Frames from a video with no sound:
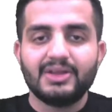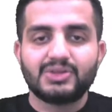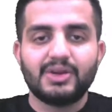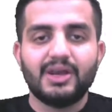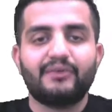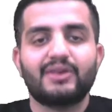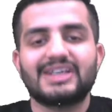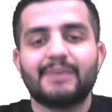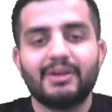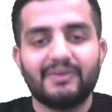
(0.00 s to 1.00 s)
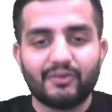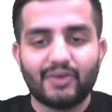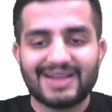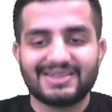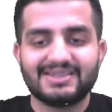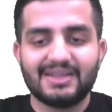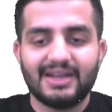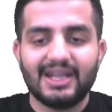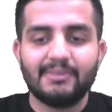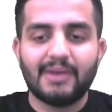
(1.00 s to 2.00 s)
So here, for example, if I have to access the
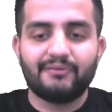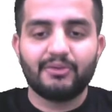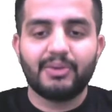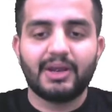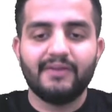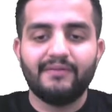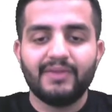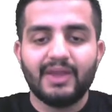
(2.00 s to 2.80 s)
name, I have to give